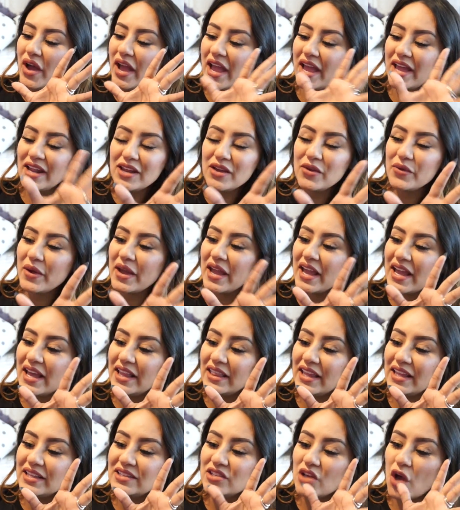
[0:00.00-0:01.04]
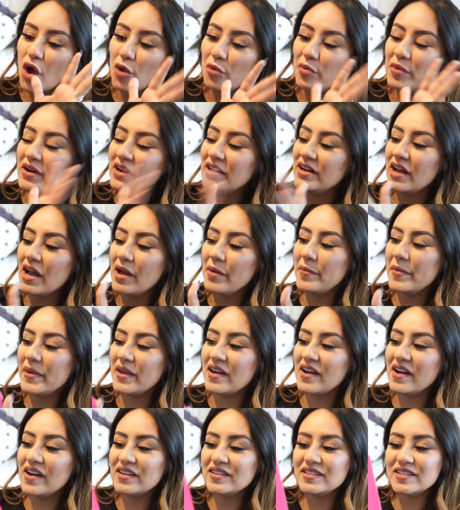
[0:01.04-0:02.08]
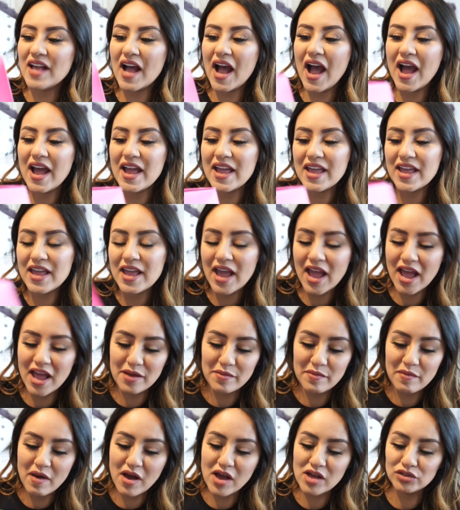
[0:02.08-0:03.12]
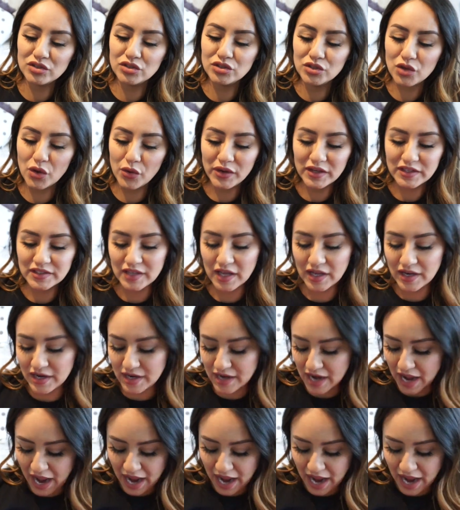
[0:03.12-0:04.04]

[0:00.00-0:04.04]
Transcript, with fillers: anyway, let's open it up because I am so excited.